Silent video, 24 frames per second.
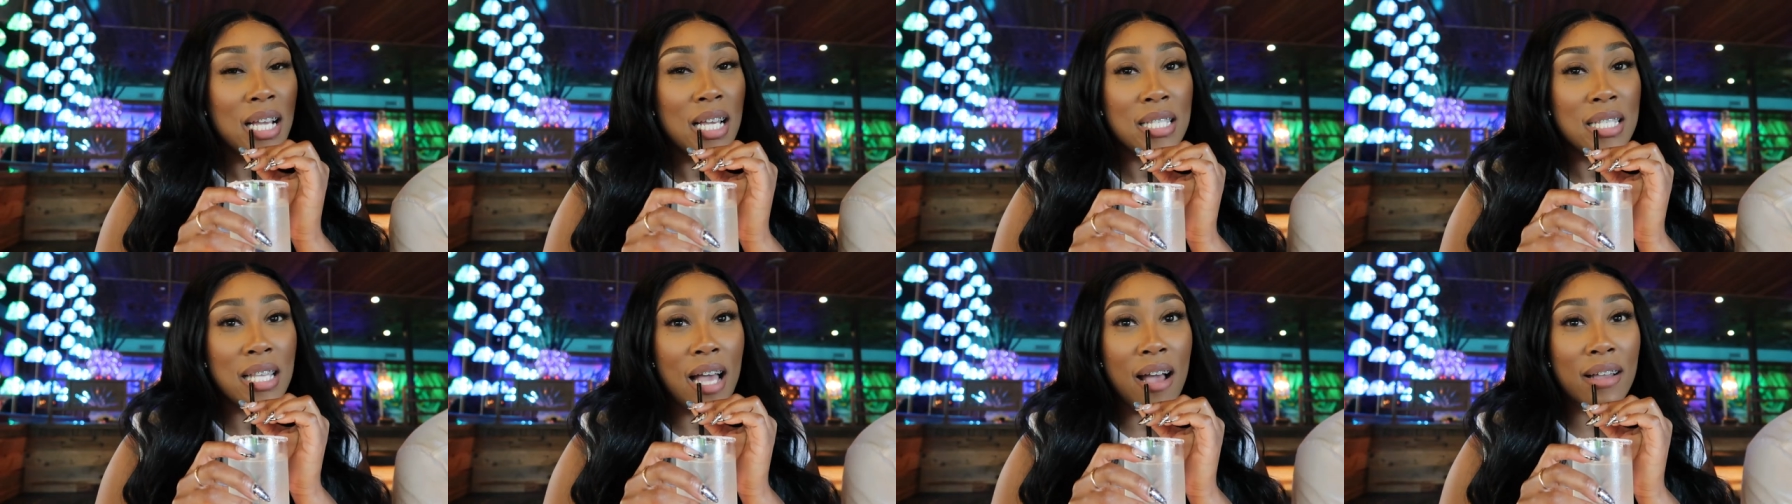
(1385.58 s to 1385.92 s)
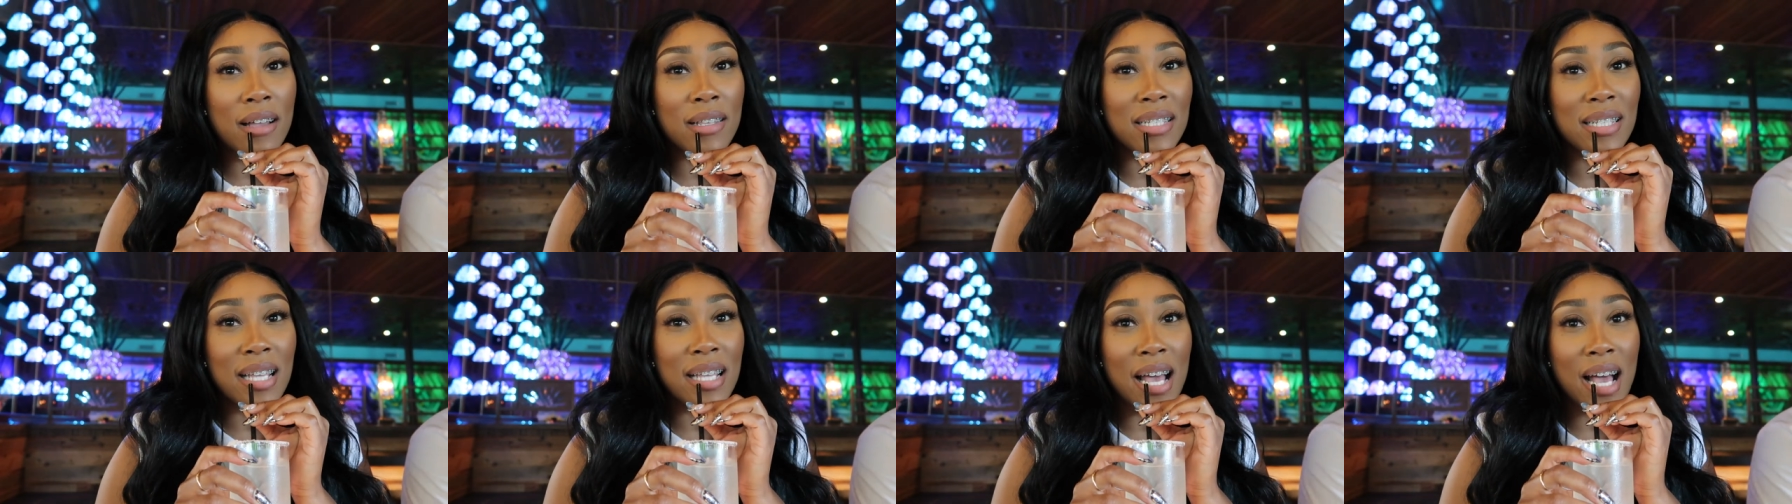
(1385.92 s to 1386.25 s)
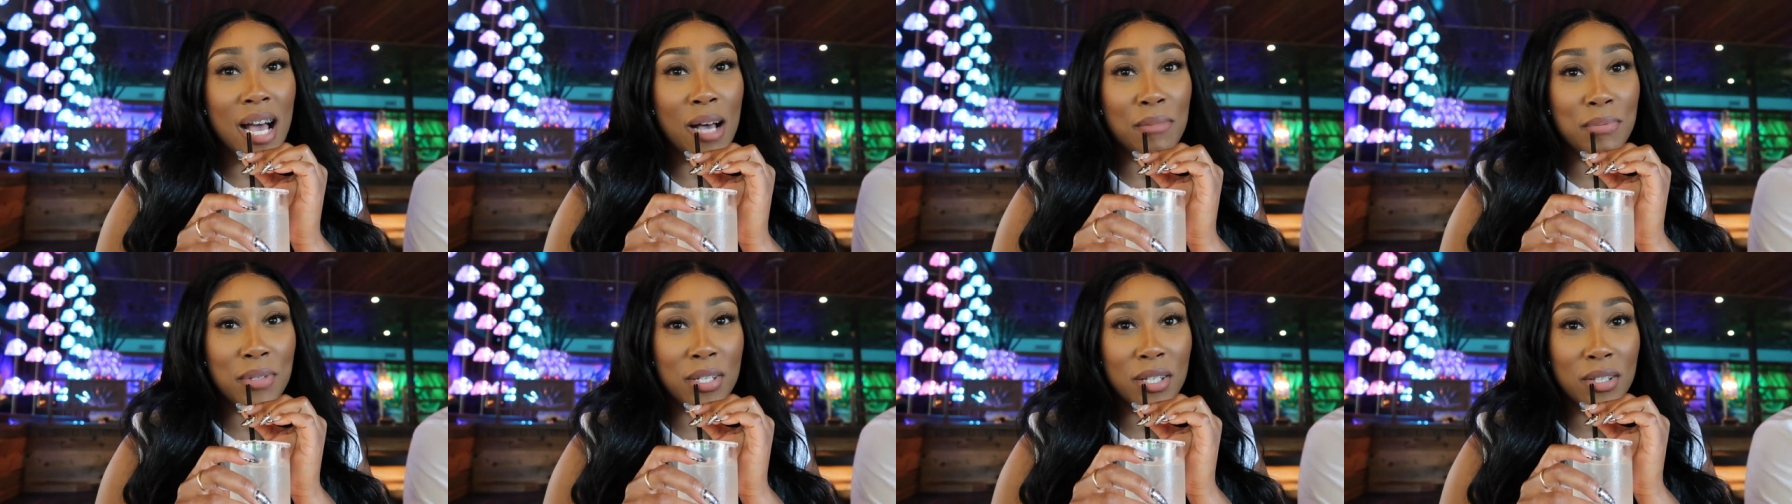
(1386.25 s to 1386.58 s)
keep acting that
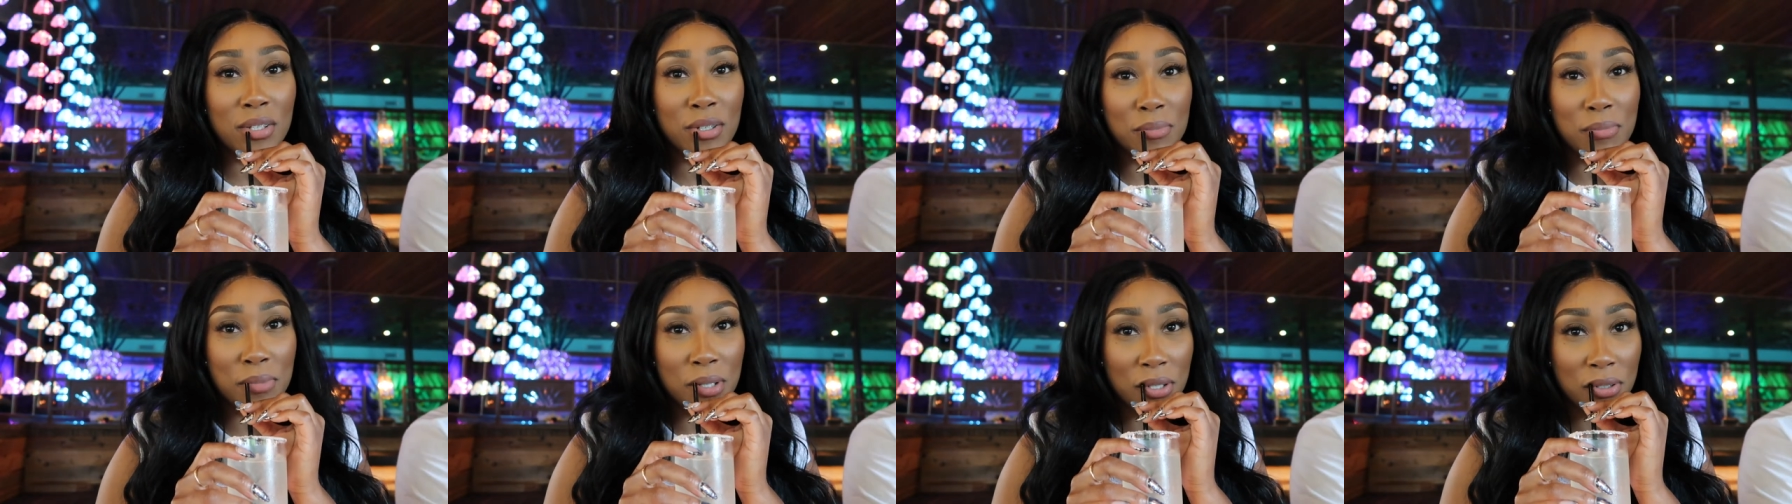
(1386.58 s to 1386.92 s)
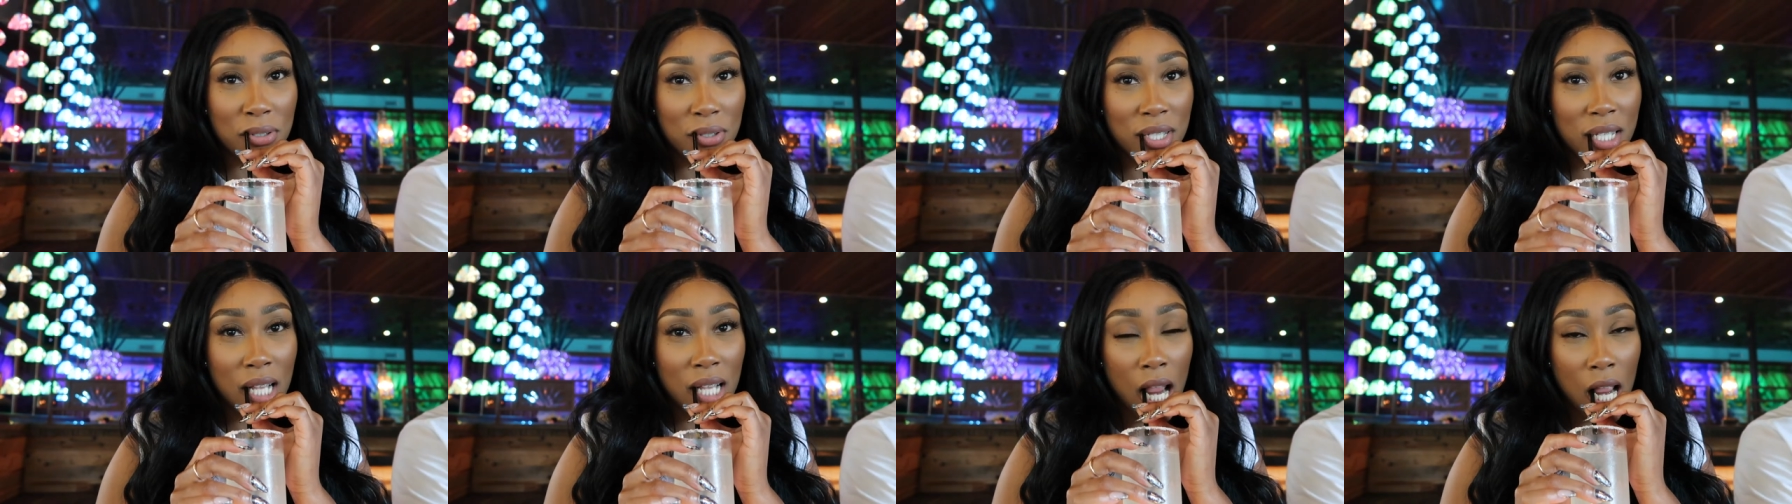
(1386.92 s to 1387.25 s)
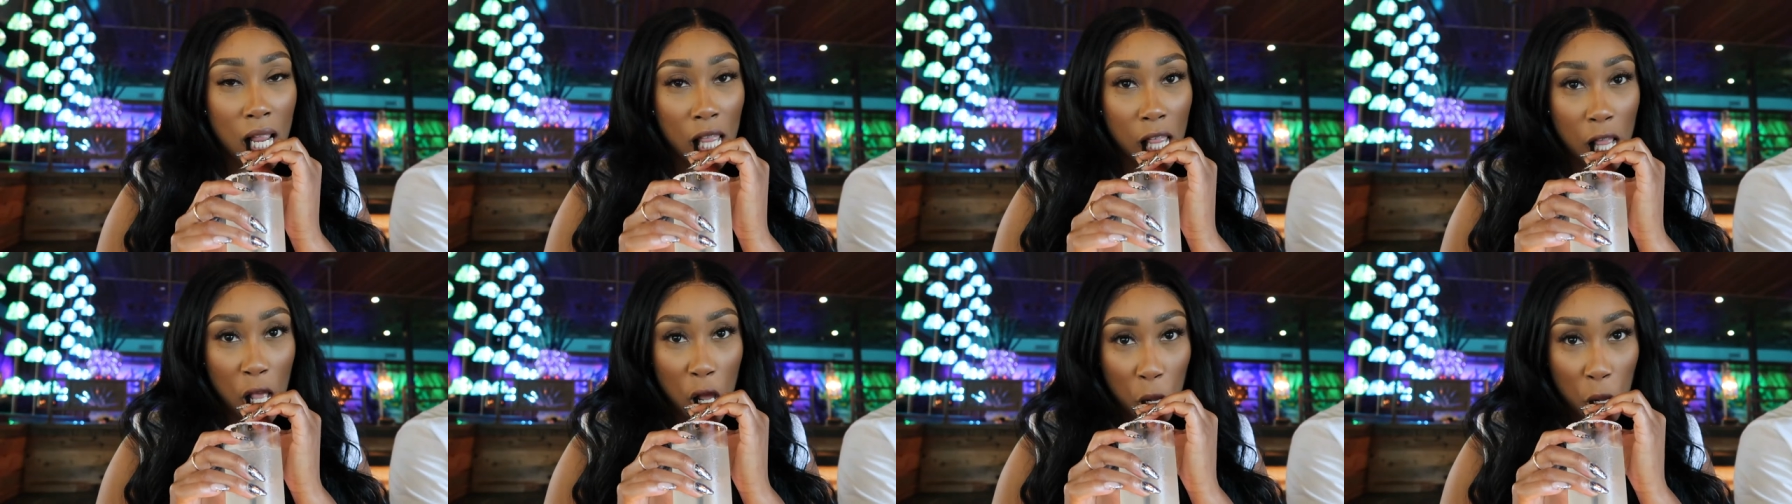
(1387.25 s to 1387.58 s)
out to the whole
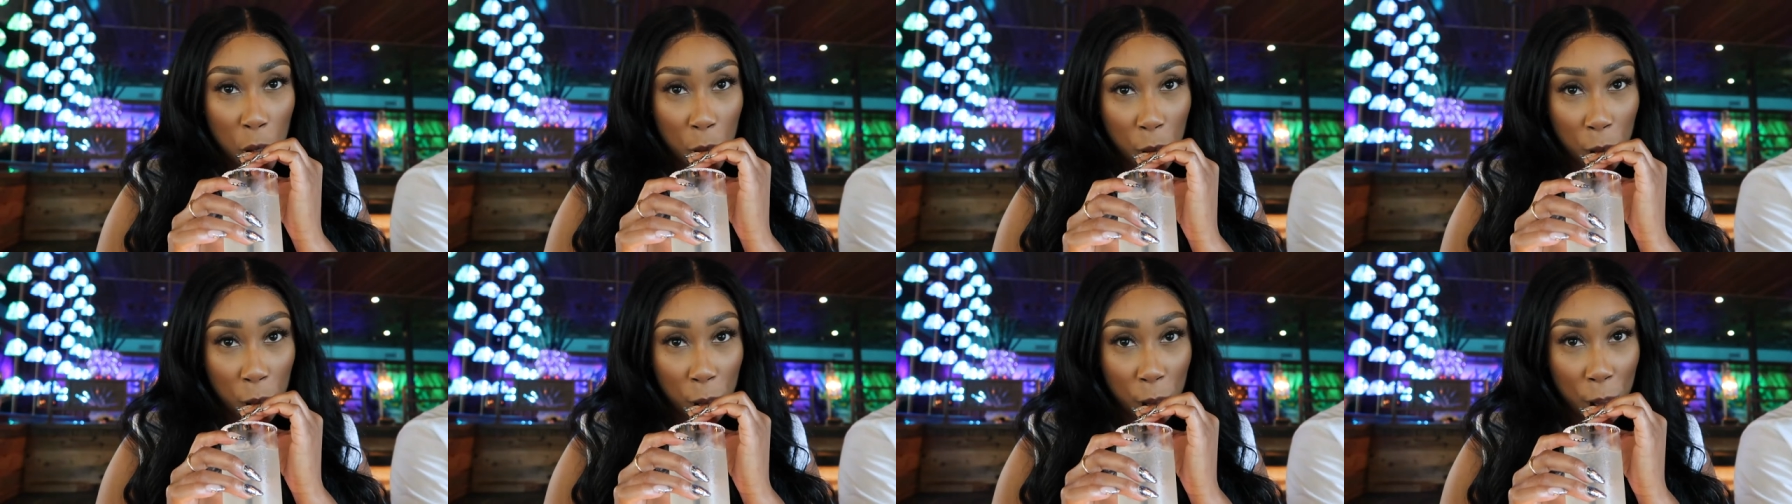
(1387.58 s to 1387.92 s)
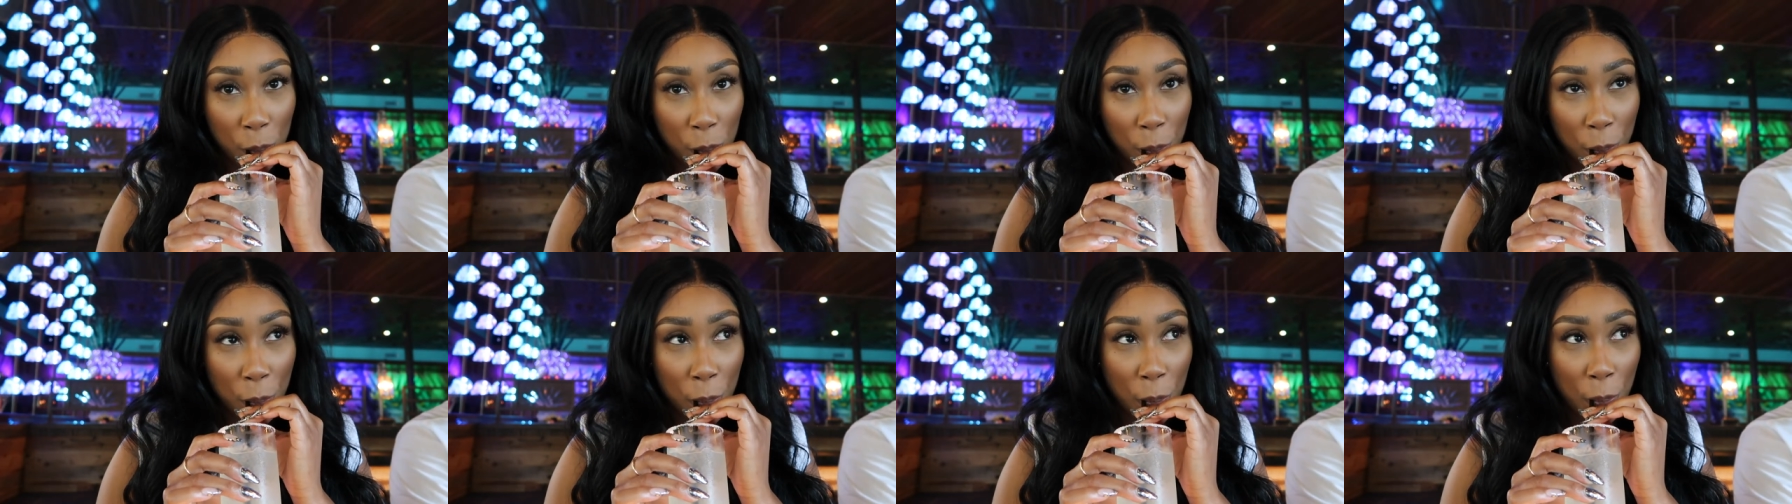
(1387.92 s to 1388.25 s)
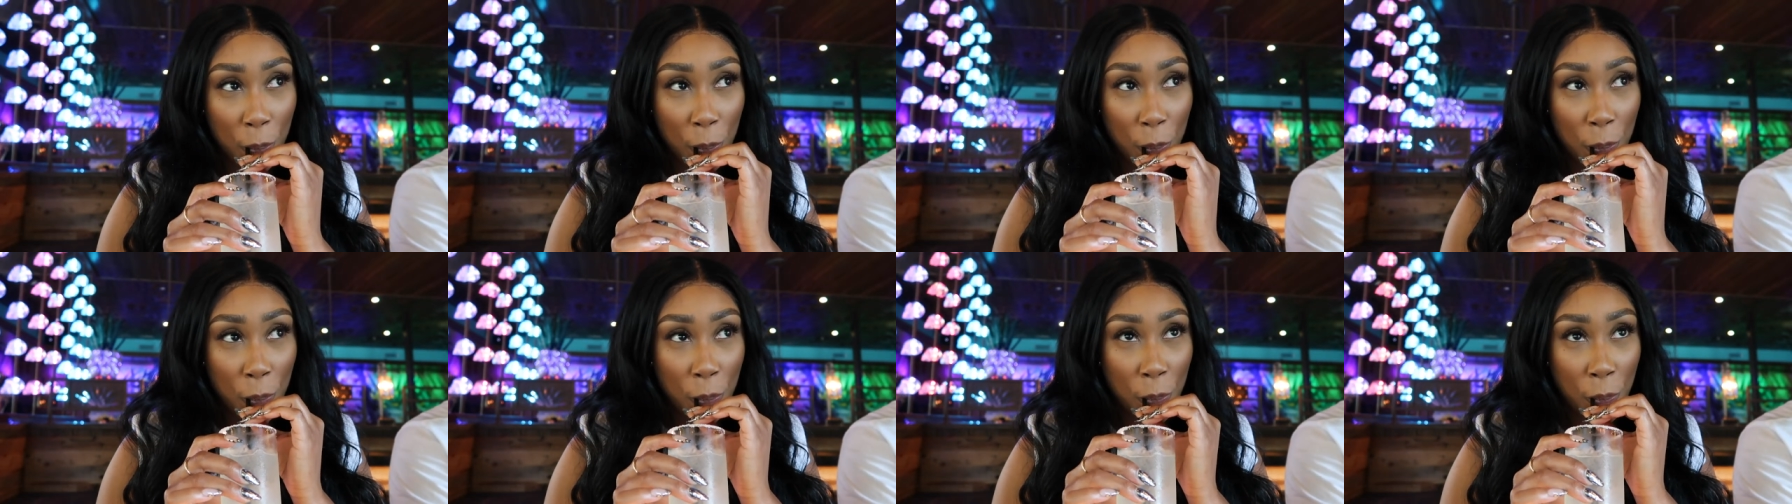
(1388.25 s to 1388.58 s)
time.
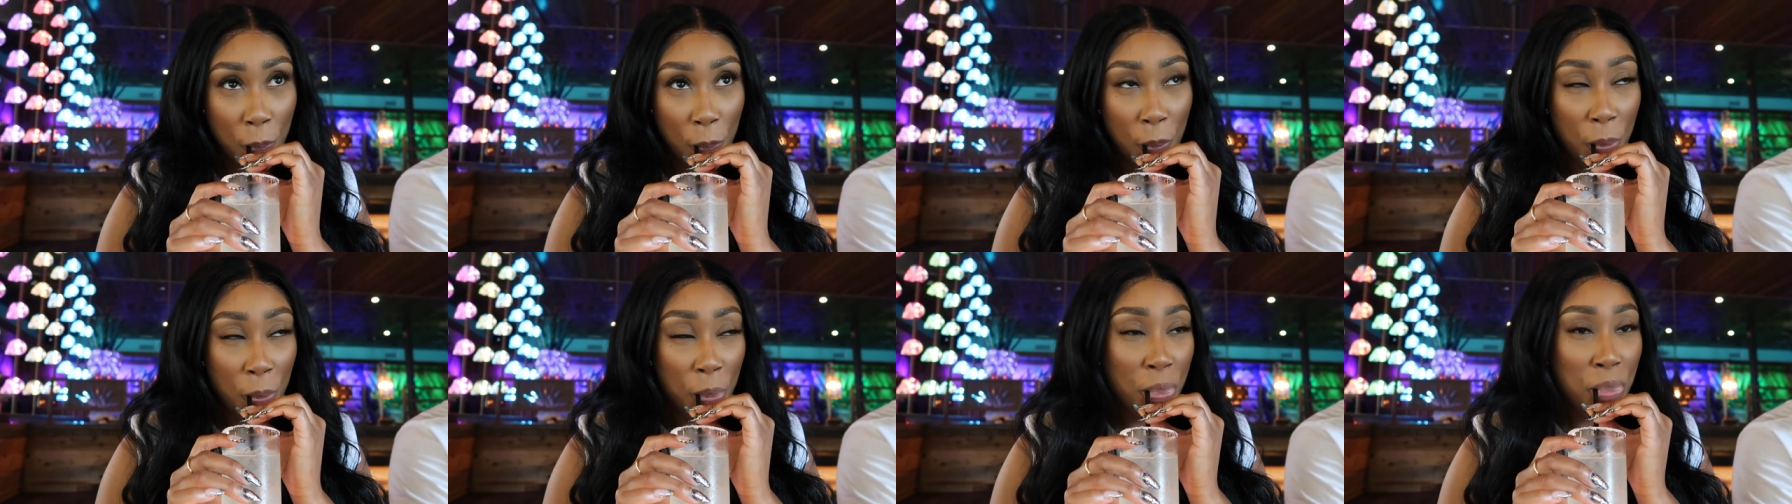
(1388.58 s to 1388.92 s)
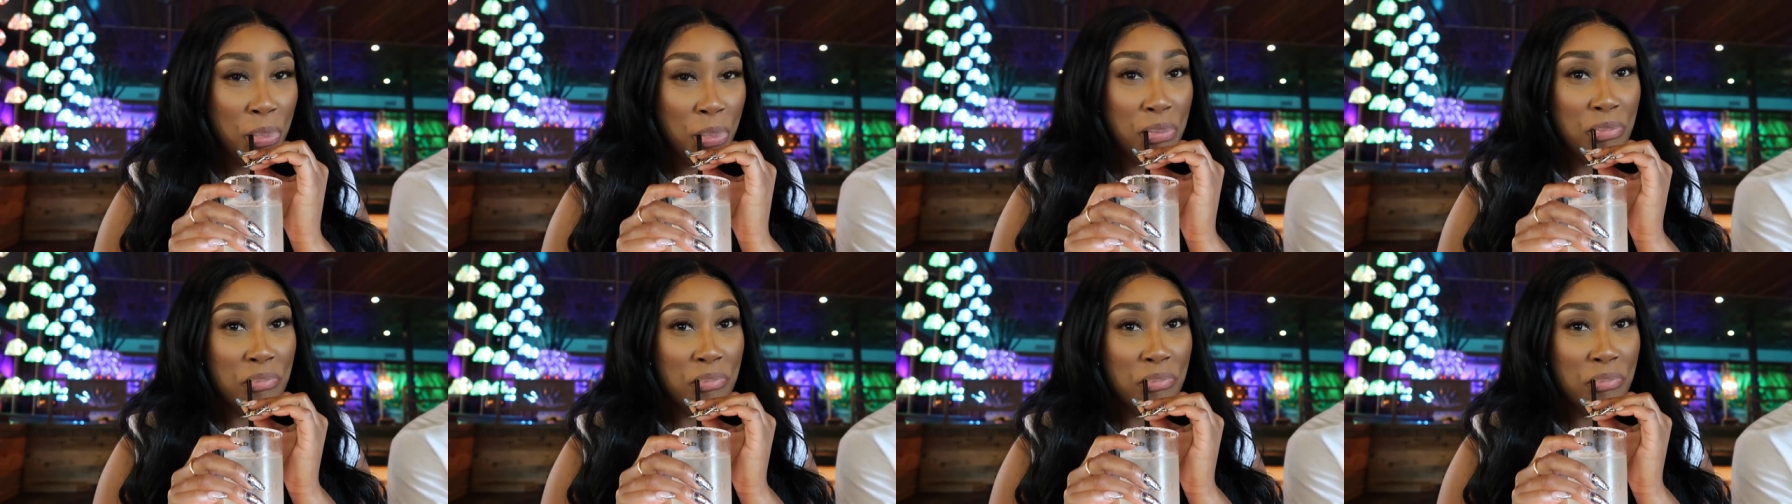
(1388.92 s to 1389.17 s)
I